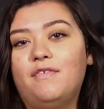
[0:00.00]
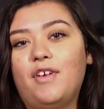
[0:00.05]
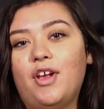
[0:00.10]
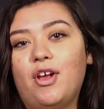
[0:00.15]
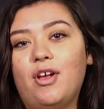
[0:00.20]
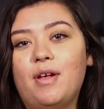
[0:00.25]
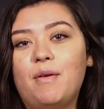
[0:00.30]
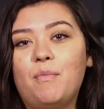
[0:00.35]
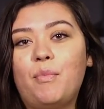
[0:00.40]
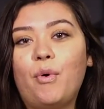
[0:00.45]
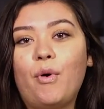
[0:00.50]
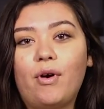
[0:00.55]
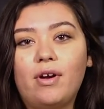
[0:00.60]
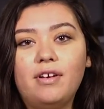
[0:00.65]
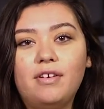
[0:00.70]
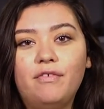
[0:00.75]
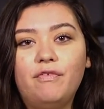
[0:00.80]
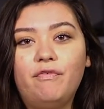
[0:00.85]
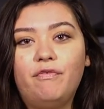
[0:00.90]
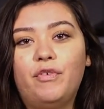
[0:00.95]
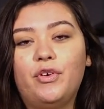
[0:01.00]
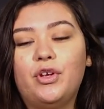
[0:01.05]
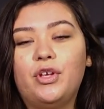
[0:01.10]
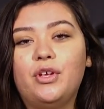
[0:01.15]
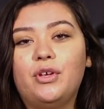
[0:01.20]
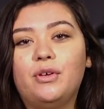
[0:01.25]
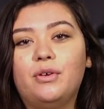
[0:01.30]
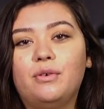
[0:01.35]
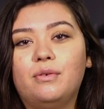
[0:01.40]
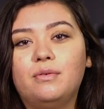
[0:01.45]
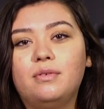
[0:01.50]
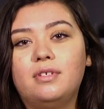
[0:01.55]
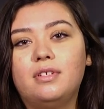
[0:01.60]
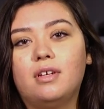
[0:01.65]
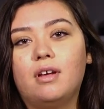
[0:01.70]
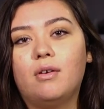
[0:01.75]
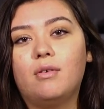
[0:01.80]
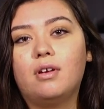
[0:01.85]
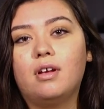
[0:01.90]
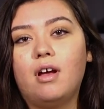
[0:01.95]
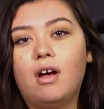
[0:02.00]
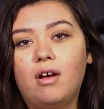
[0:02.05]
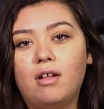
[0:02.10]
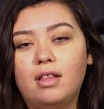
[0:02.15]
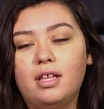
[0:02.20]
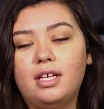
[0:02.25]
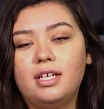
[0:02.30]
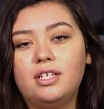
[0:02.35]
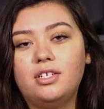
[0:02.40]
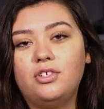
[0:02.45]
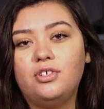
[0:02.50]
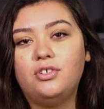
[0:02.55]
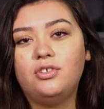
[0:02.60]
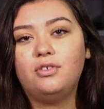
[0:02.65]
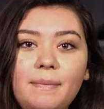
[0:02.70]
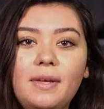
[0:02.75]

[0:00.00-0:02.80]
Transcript: very important for you to go to college